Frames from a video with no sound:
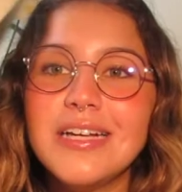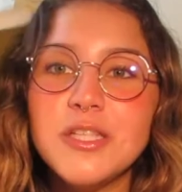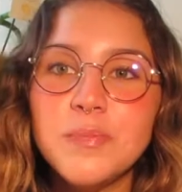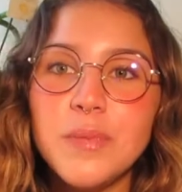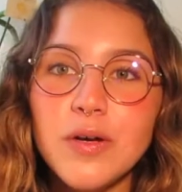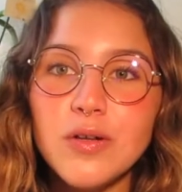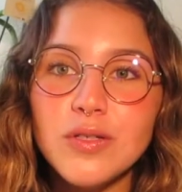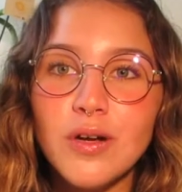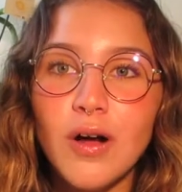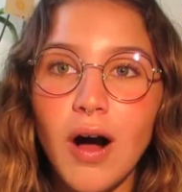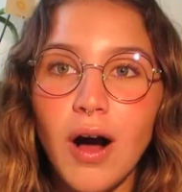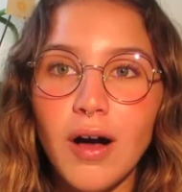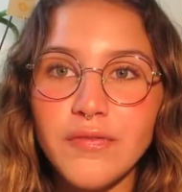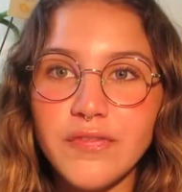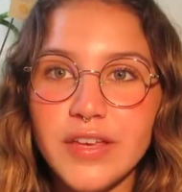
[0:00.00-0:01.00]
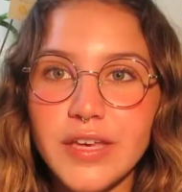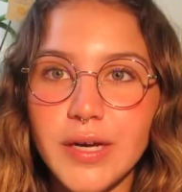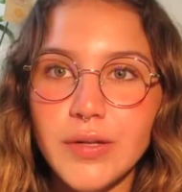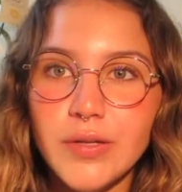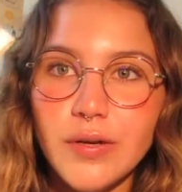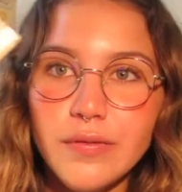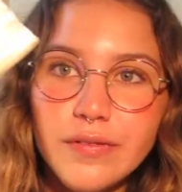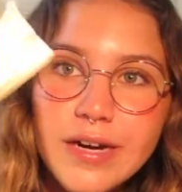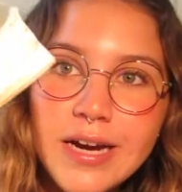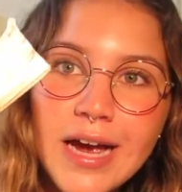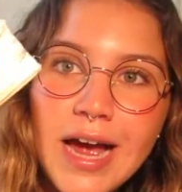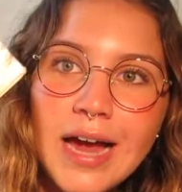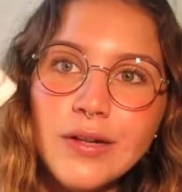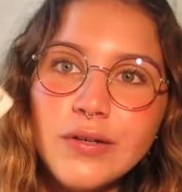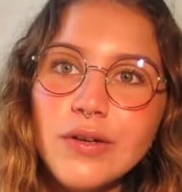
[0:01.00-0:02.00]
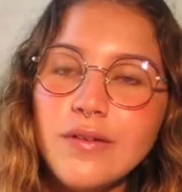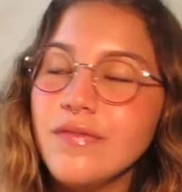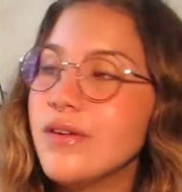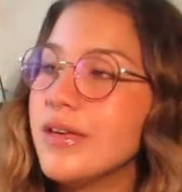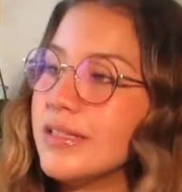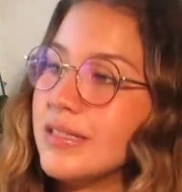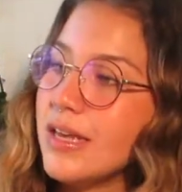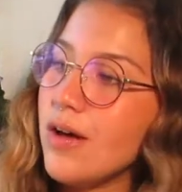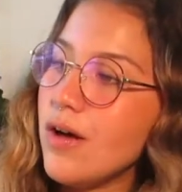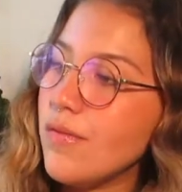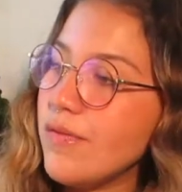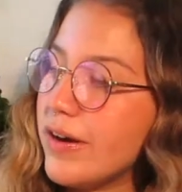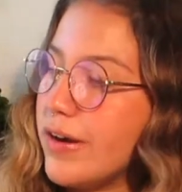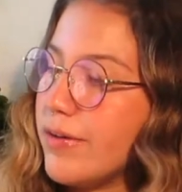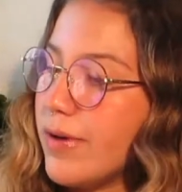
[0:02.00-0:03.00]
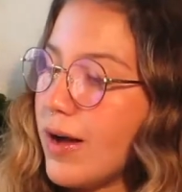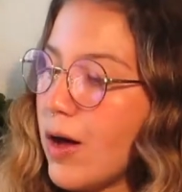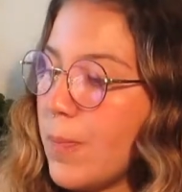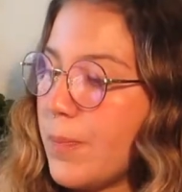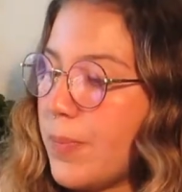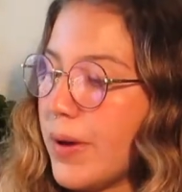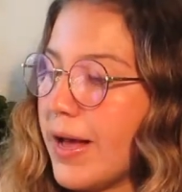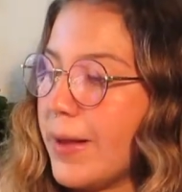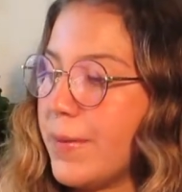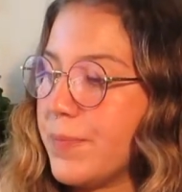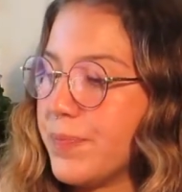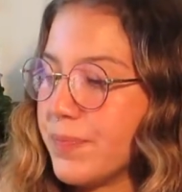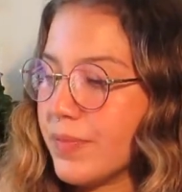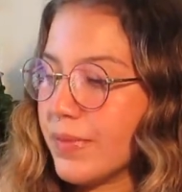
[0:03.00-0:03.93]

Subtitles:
spilled coffee all over it. I don't know if you can tell very well, but